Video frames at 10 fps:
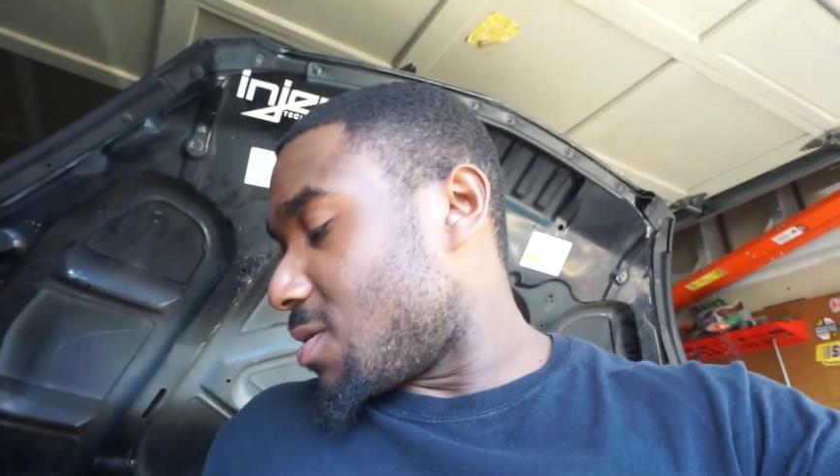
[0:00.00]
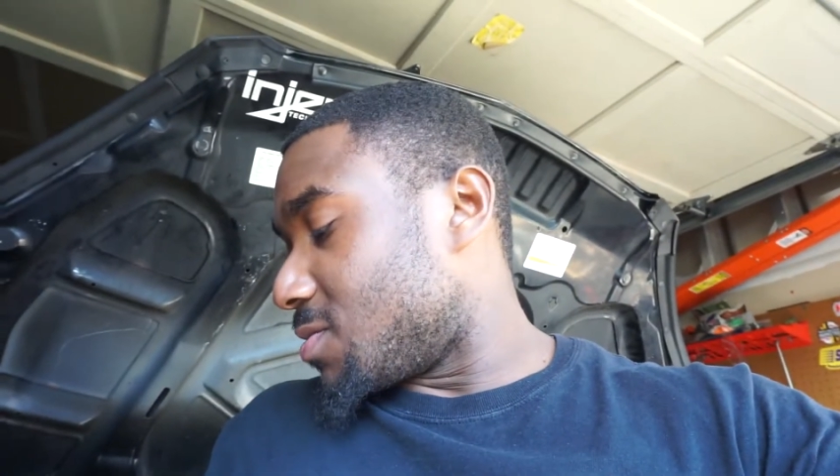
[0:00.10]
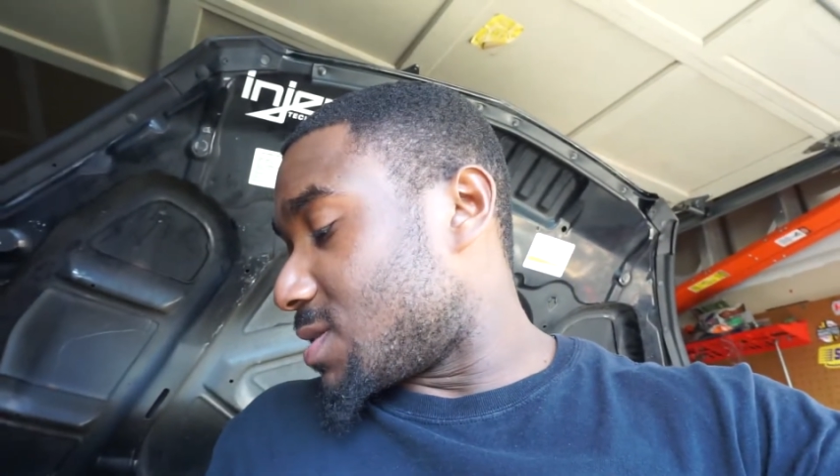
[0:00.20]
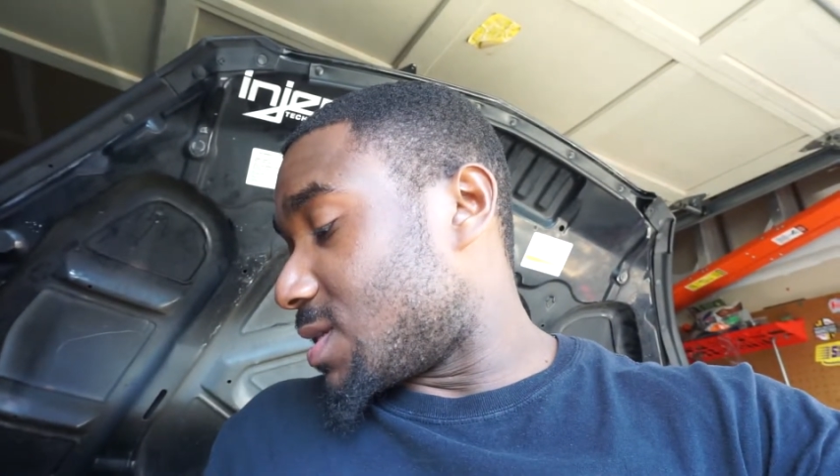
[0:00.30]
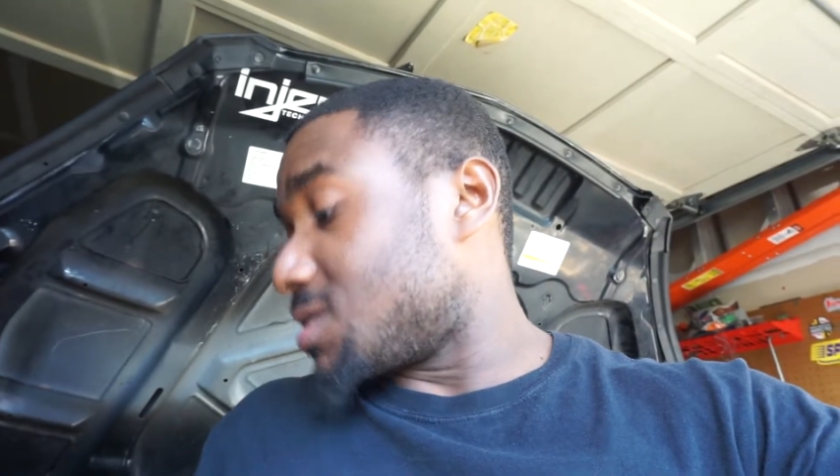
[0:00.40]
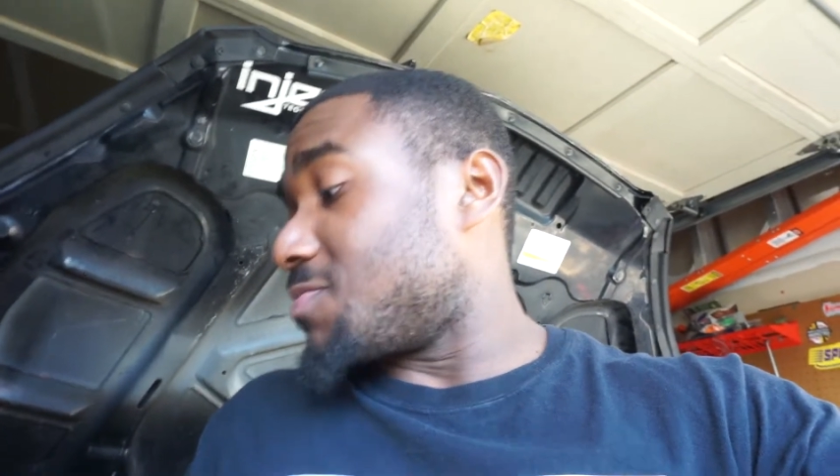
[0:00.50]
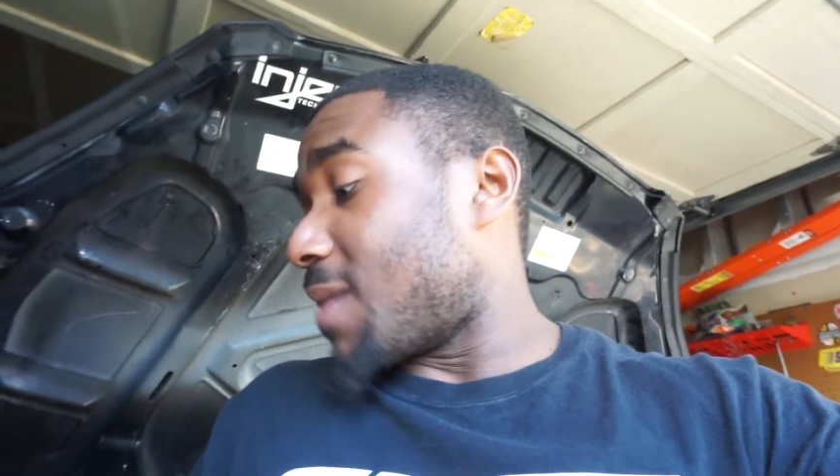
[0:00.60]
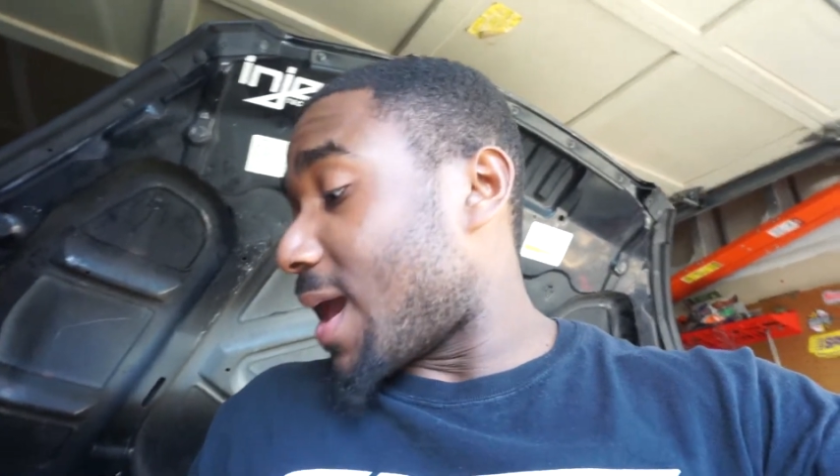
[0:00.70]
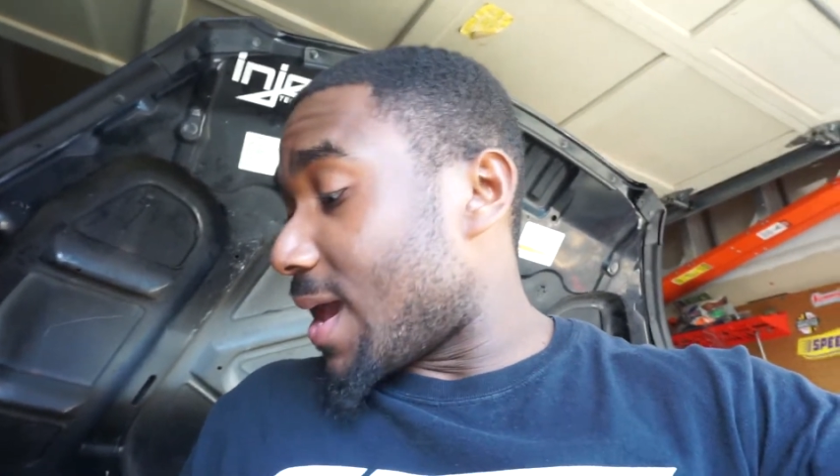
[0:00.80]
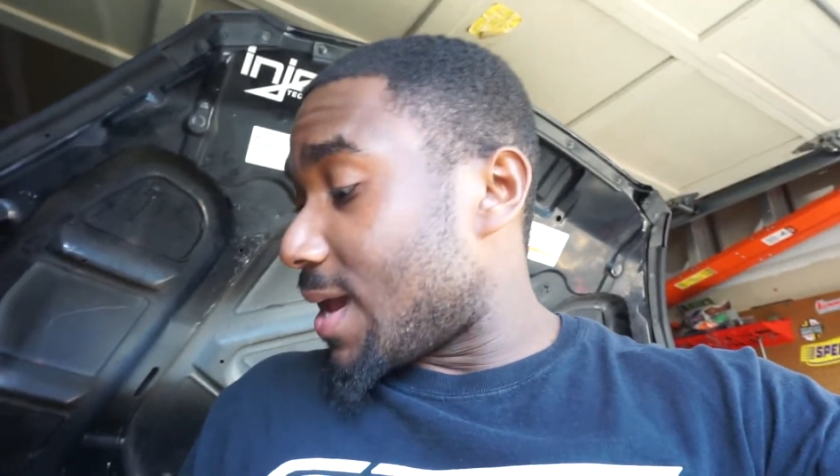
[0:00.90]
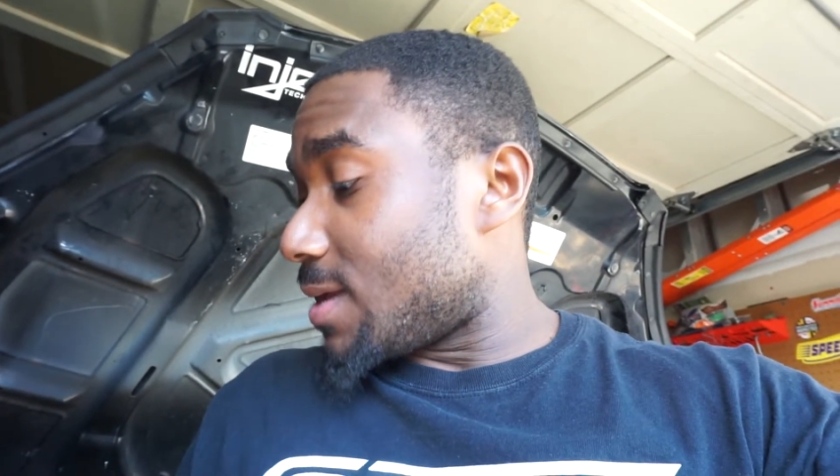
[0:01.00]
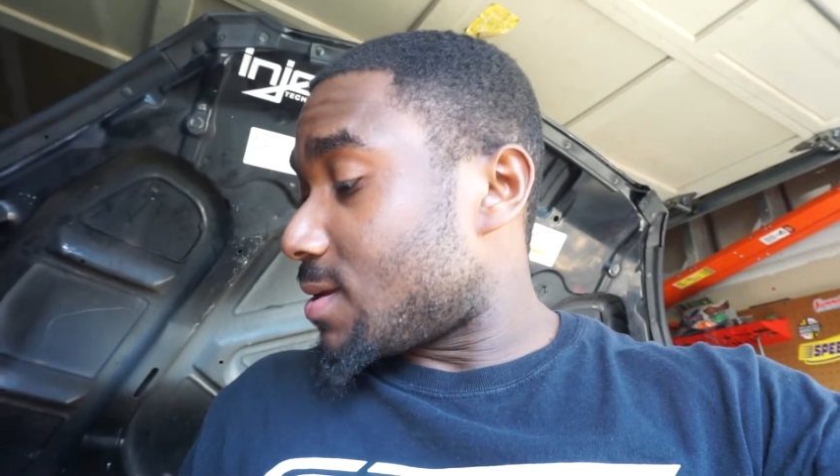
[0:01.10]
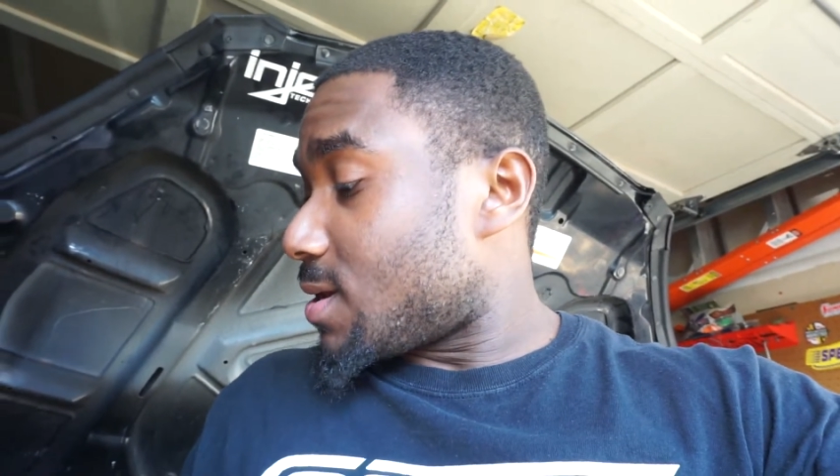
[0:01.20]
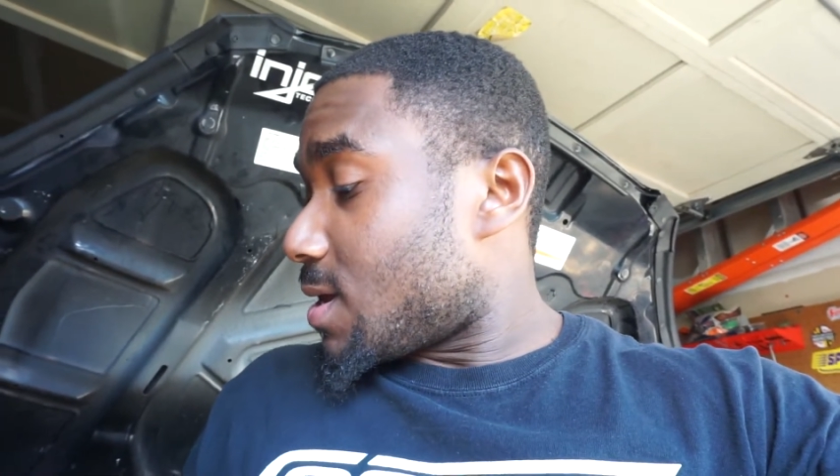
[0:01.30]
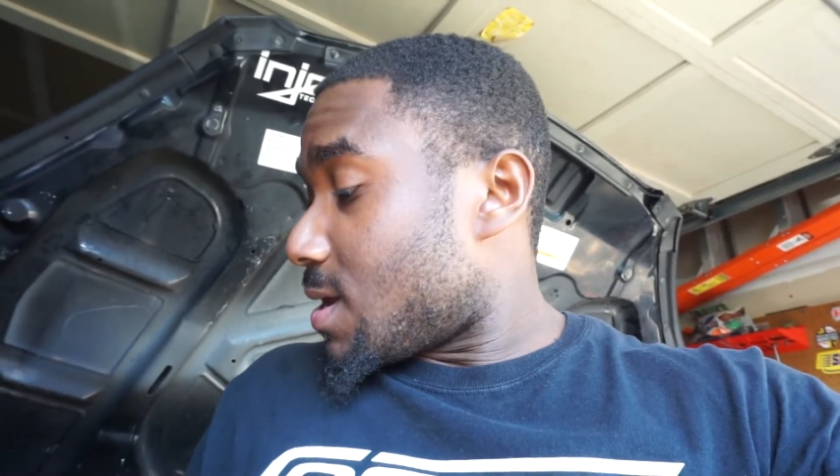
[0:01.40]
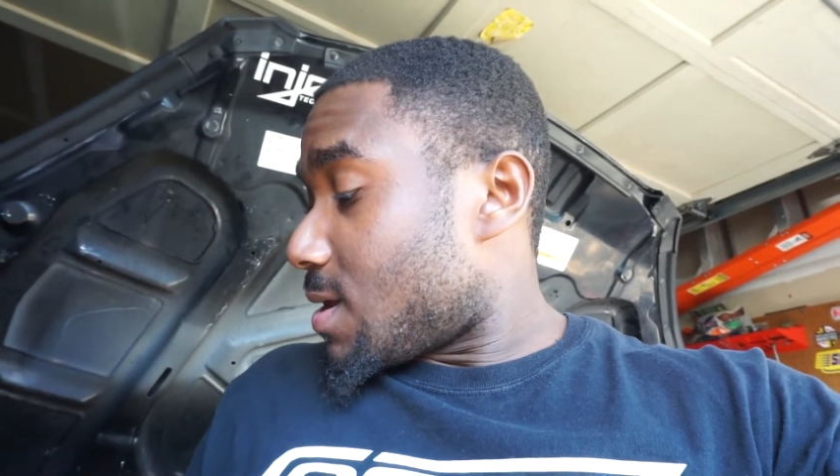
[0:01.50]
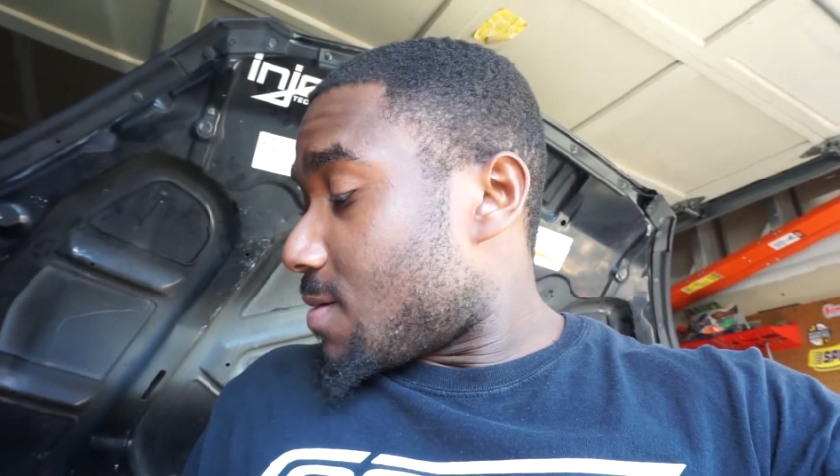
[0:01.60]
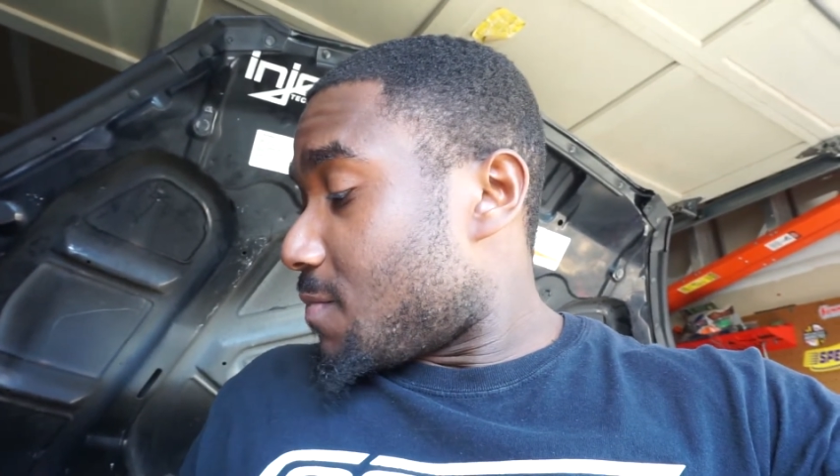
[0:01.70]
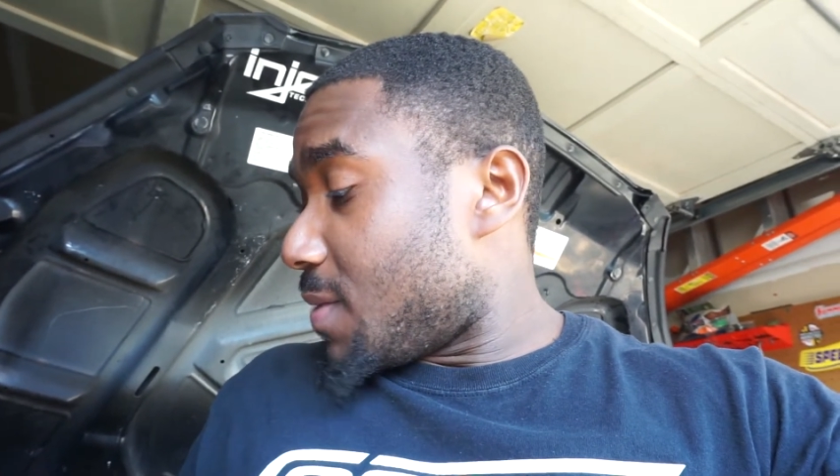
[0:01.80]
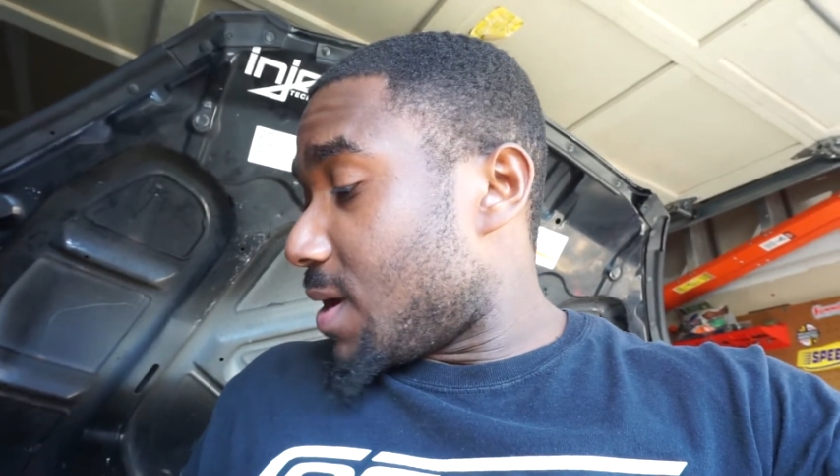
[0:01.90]
was this bad.
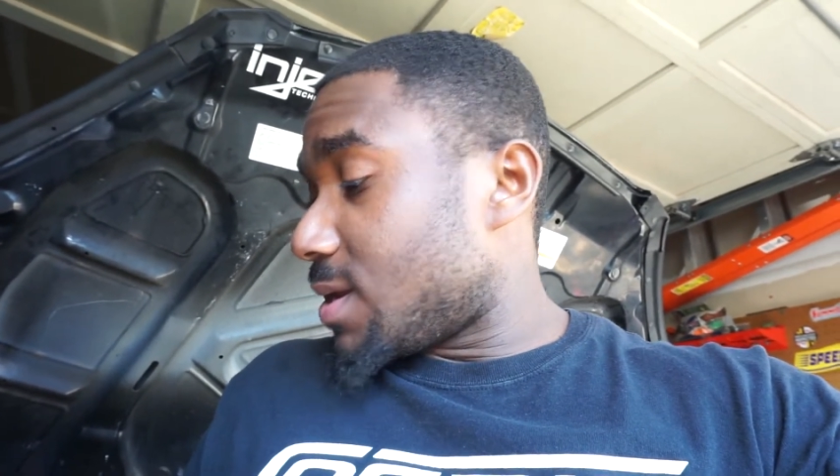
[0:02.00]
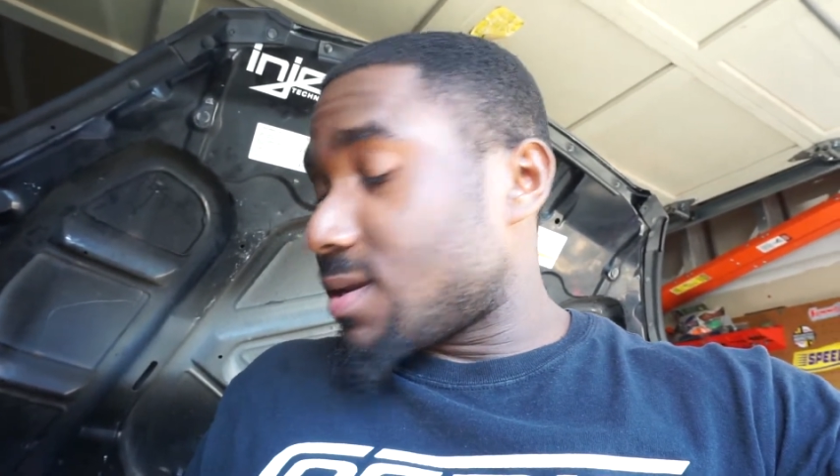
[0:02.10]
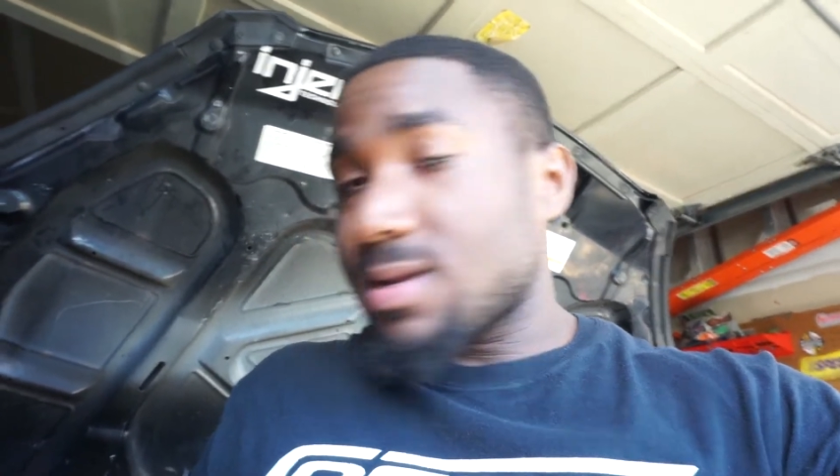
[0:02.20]
But